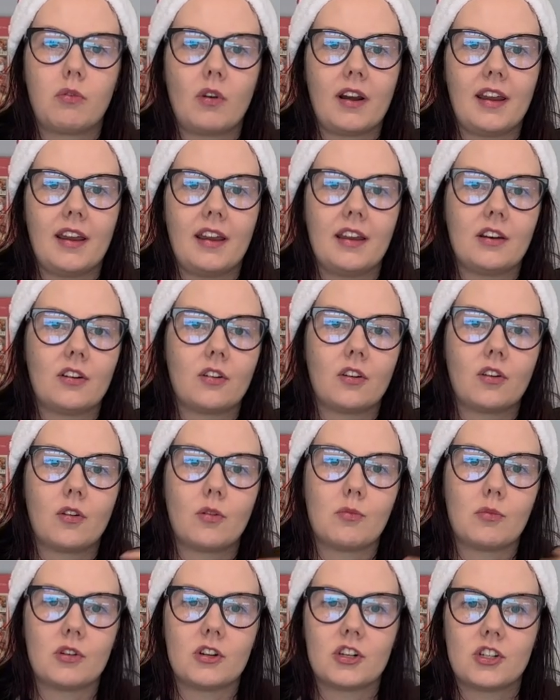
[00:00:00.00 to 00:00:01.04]
brand or
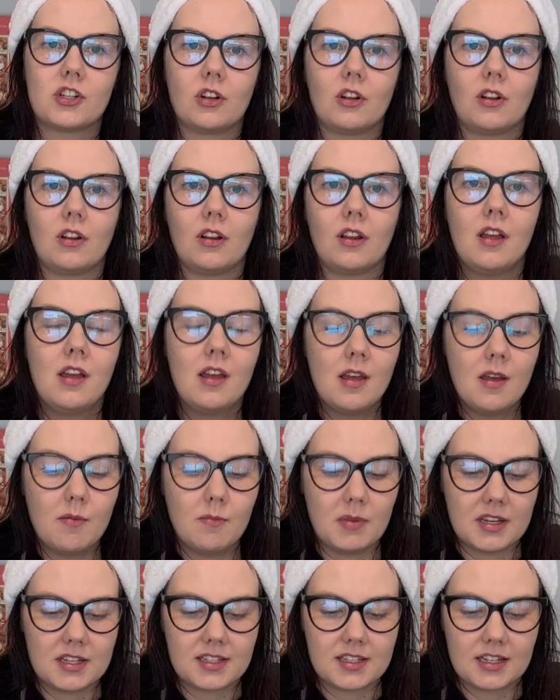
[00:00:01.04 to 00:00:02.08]
commercial
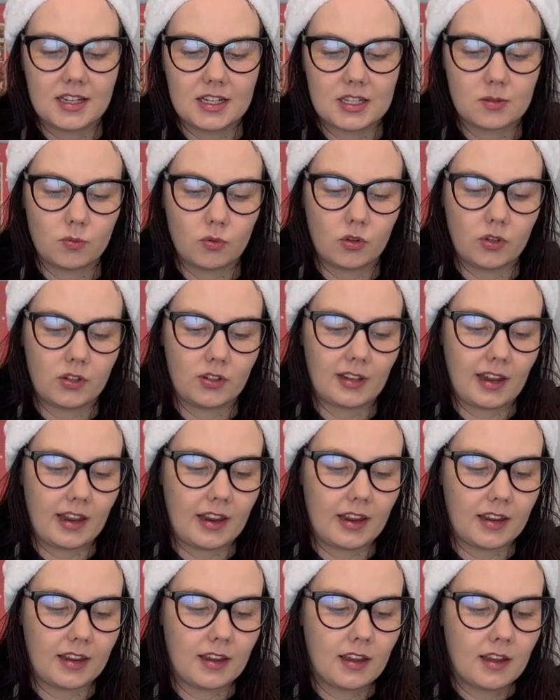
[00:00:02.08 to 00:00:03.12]
business would
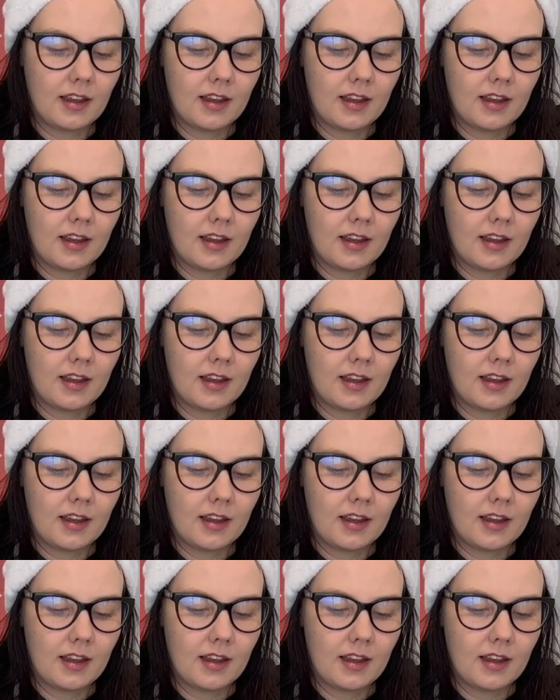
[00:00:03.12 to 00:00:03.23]
like